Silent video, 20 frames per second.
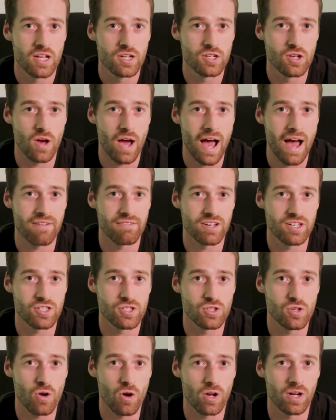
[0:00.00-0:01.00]
to have a
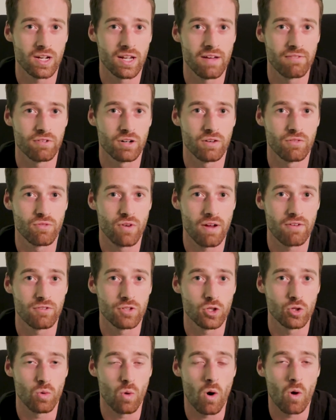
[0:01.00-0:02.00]
certain level of
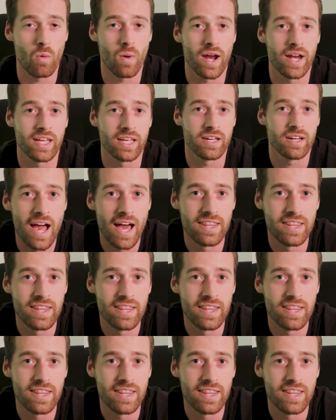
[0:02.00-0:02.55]
revenue already.